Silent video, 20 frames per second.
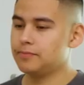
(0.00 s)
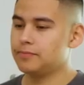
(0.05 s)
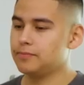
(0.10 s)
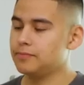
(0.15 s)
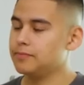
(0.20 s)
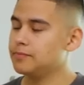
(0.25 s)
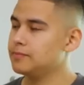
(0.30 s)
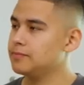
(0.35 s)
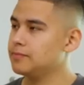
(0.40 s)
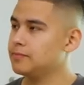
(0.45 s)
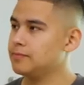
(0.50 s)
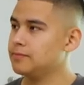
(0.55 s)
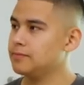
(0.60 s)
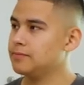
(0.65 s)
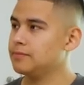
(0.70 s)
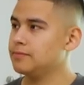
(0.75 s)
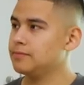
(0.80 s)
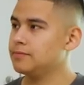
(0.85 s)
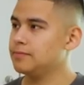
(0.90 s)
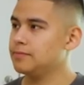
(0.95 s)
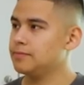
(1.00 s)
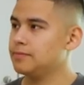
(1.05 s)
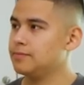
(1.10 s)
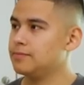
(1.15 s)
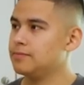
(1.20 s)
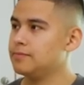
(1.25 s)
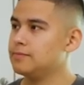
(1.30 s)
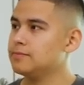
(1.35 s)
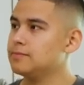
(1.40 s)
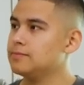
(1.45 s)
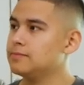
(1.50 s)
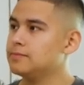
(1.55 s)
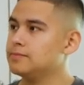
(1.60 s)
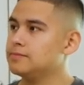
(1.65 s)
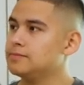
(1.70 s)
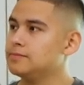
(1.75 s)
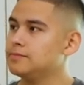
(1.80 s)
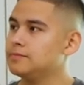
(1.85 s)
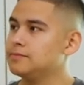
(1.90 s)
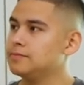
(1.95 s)

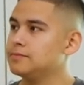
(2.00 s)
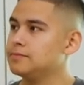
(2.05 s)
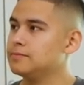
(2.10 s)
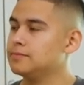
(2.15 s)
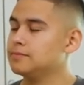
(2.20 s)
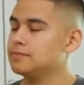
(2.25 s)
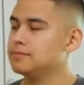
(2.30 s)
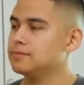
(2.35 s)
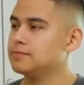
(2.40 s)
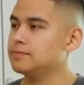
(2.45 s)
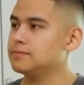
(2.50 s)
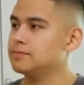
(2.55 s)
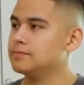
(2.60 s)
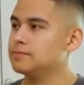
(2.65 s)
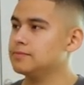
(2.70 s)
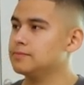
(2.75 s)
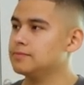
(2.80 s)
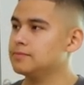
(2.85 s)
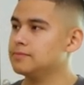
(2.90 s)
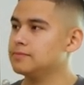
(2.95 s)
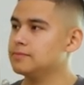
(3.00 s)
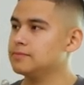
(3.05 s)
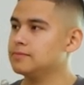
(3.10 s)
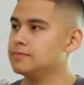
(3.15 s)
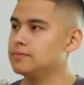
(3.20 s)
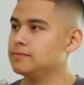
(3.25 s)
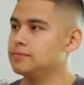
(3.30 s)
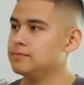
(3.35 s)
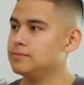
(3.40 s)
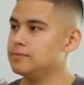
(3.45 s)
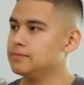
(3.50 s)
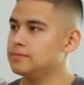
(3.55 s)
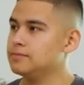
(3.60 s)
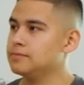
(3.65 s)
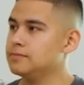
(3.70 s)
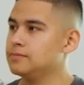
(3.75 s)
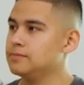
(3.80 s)
(not speaking)